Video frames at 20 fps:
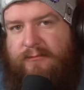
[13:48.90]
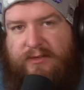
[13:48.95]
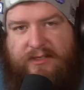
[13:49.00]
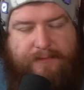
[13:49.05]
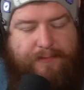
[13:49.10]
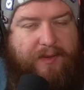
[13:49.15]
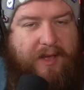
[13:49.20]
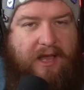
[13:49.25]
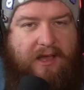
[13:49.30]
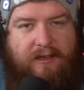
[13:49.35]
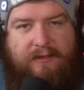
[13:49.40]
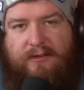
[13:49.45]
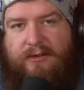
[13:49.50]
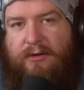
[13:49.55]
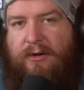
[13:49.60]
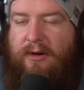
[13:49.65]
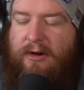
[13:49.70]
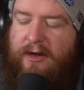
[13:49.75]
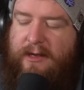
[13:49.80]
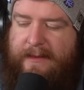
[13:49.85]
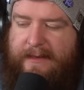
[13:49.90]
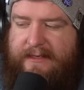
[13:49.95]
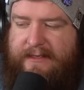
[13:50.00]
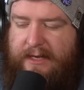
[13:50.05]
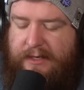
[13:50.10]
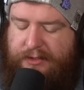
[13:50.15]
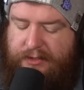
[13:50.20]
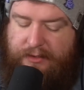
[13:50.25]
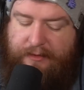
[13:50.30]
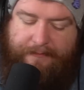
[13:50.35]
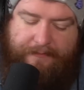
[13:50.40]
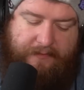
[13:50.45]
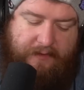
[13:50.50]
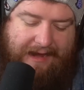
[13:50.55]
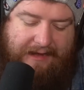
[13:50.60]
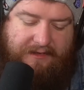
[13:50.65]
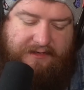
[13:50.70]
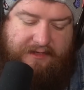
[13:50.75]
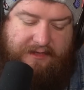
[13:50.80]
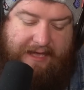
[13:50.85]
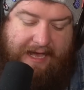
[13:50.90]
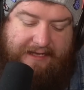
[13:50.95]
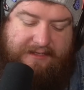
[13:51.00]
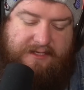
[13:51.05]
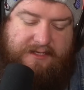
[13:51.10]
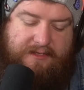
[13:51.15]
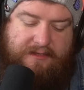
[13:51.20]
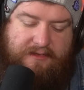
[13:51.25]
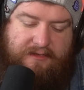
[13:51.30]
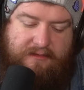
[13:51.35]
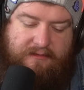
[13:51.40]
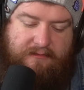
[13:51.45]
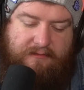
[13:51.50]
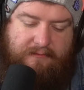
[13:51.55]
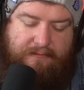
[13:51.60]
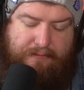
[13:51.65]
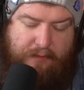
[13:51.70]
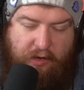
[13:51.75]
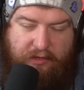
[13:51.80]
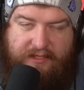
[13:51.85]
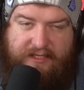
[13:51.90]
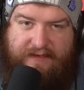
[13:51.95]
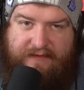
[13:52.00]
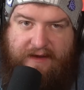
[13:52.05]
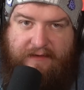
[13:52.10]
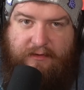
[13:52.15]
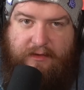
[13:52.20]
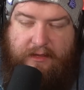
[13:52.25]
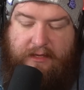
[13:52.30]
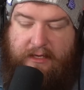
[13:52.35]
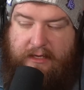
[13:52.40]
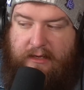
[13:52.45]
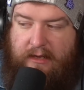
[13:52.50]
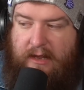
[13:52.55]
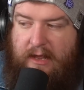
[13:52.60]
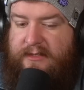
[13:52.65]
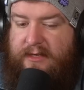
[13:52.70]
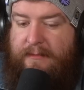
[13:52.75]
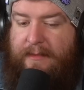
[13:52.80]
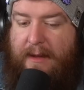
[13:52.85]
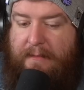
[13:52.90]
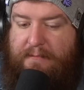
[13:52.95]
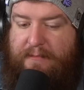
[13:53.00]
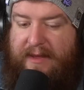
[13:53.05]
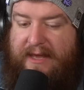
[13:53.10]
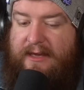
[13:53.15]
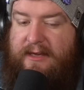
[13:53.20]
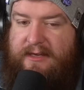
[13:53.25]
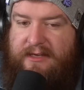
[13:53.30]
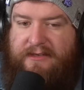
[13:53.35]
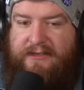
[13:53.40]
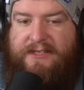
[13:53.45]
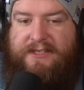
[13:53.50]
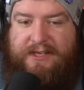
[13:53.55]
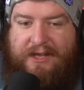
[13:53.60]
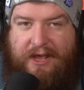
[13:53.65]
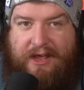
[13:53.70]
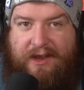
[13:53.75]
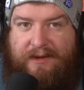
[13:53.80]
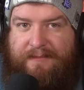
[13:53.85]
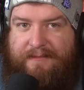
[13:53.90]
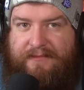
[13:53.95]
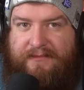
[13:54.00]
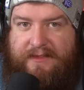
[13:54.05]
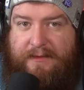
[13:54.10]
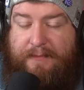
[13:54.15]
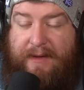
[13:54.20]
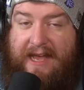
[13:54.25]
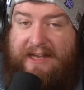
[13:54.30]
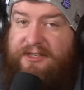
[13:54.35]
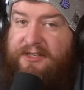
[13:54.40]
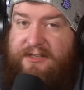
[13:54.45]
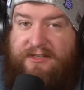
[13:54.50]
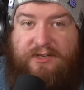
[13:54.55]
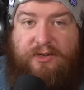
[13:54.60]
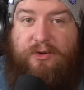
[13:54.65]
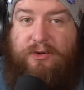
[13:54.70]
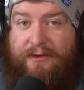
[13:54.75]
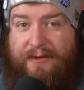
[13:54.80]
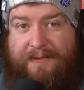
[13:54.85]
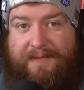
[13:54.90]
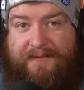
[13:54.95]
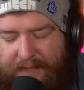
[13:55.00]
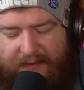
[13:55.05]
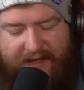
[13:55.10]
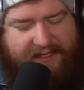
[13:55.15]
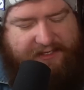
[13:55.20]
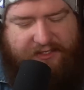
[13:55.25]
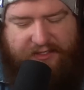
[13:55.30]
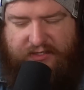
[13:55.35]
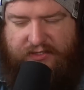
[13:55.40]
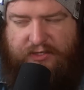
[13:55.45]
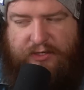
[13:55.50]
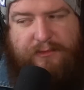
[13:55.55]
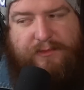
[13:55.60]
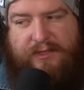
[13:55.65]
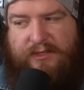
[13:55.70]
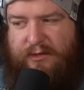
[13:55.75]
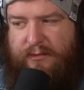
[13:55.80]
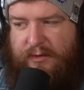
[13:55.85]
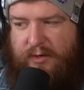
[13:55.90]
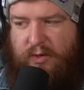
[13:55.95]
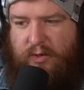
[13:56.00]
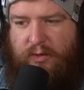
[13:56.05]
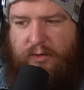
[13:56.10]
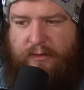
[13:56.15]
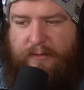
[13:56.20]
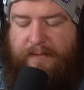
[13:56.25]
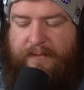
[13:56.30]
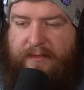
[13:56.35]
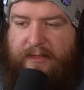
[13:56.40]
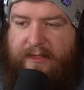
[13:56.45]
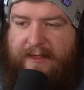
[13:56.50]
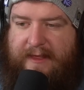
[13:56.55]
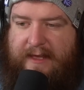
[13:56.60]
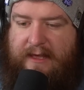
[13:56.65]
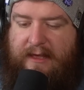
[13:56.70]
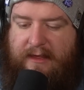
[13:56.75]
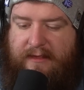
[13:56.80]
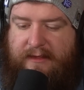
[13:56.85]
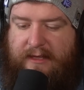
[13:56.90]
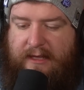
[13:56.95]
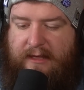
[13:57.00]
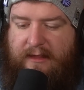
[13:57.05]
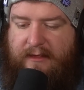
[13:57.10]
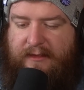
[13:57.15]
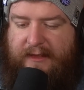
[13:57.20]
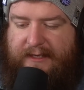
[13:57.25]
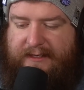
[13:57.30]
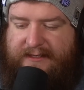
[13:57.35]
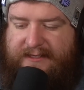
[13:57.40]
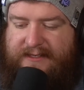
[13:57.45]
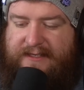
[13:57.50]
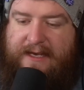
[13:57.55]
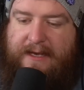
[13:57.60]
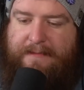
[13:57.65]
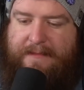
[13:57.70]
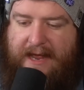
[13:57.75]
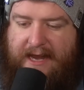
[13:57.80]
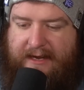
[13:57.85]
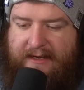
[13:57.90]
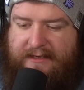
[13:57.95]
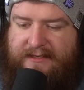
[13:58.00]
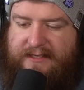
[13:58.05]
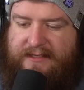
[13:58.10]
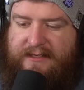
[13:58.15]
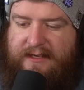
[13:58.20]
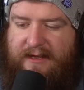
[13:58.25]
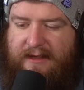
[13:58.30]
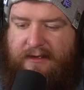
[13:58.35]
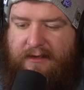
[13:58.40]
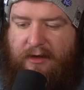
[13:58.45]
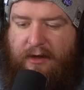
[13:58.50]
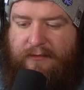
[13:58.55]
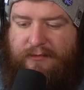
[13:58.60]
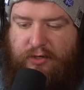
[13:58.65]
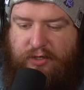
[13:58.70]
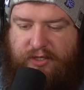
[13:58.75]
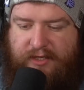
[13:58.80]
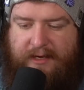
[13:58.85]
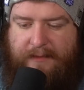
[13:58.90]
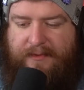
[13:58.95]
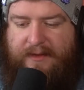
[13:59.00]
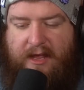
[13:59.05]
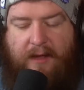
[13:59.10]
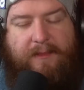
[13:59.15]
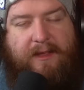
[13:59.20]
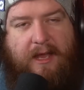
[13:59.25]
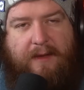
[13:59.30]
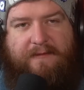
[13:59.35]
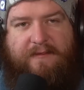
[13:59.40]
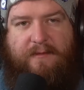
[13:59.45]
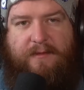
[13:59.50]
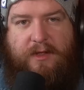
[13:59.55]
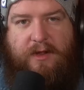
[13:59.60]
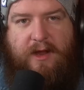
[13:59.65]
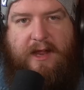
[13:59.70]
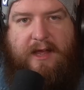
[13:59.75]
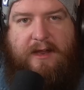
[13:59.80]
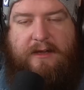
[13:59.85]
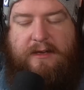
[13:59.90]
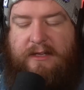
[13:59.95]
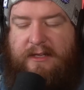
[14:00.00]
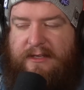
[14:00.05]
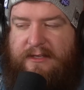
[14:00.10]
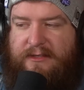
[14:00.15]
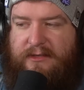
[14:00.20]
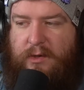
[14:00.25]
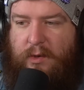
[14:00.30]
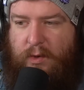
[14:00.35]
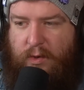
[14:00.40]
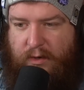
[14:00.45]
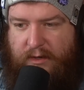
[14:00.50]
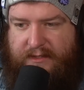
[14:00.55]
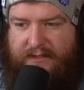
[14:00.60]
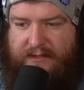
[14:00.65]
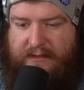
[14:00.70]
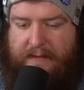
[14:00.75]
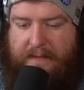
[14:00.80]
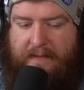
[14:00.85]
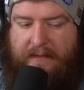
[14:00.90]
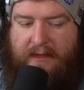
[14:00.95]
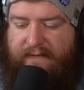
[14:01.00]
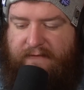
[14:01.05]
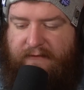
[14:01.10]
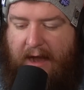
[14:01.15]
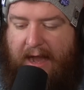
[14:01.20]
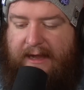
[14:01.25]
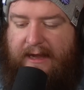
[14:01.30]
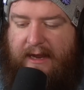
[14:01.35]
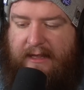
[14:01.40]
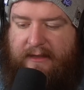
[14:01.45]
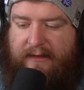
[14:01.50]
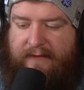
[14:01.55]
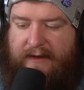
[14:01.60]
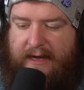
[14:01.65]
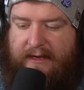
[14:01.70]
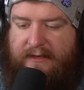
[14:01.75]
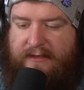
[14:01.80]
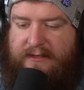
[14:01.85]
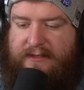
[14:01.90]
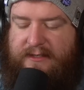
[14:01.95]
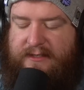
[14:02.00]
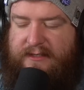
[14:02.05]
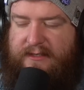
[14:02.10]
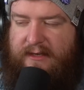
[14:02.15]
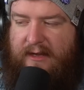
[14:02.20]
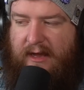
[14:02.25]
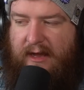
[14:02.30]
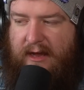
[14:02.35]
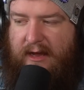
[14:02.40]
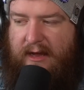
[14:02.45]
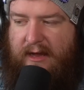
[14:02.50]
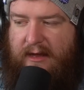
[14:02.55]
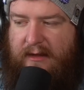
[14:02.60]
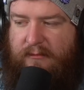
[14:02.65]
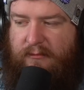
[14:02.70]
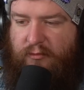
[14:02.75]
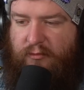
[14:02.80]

was a bug or intentional. And that's most of everything. So my big concern, the patch is cool. The patch is super, super cool. The cinematics of your ship coming up from the ground is awesome. Freight elevators are